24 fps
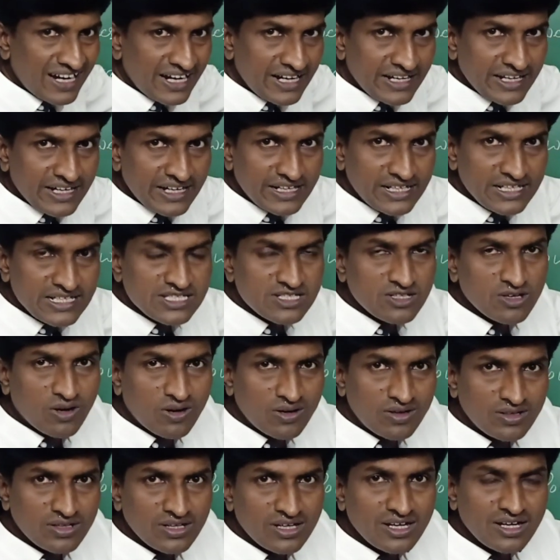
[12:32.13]
and it is
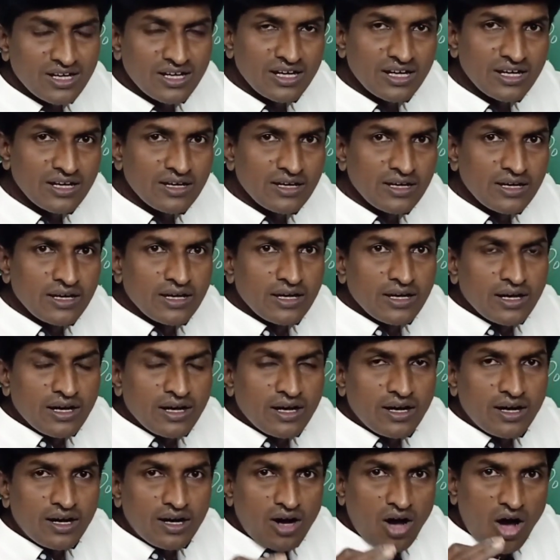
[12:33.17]
not
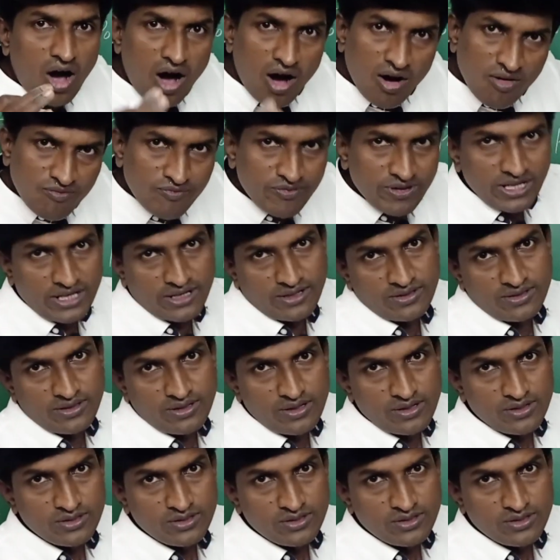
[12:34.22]
half filled.